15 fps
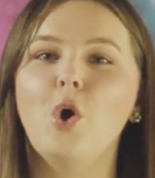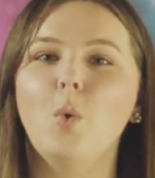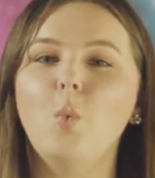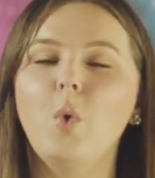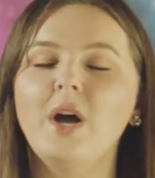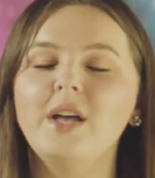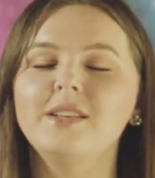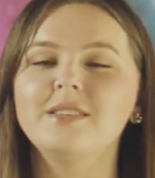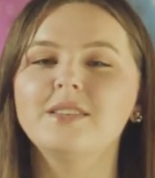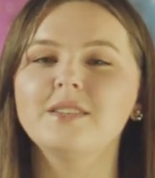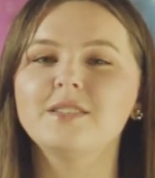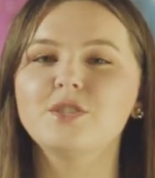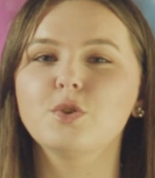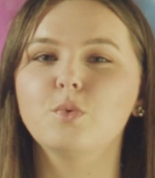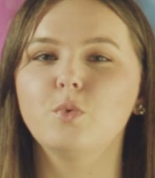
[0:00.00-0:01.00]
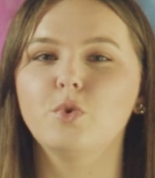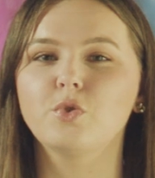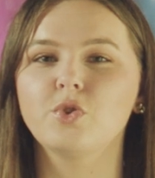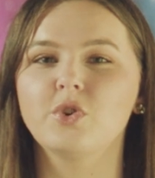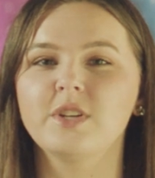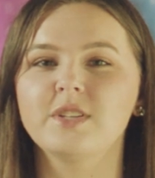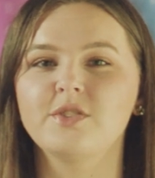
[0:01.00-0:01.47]
what does the
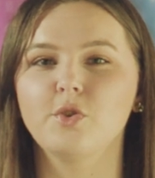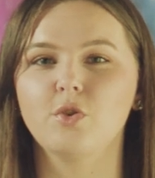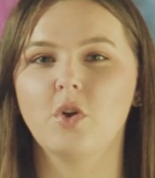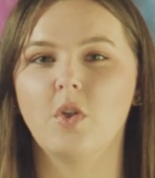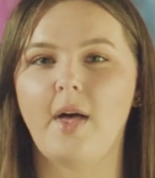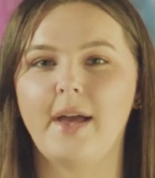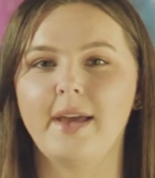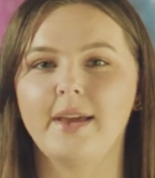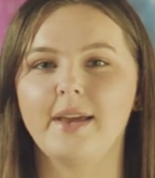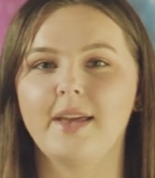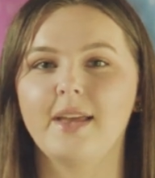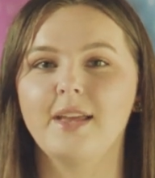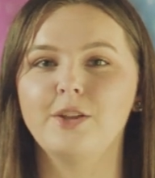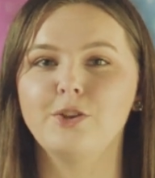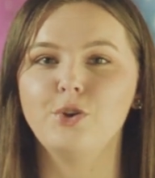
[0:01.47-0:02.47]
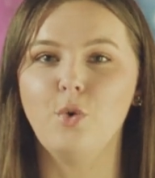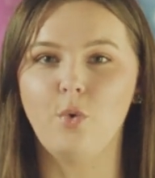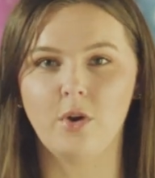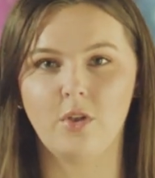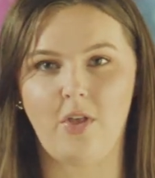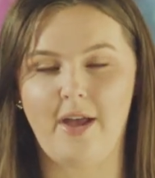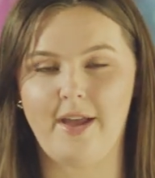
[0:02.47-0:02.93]
wilderness look like in
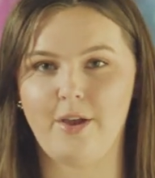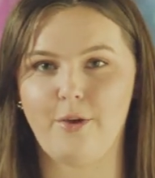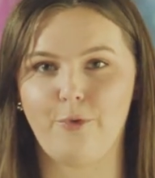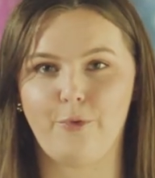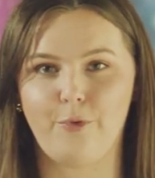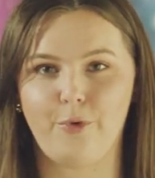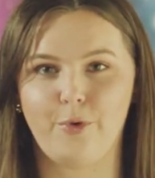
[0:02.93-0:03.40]
your life?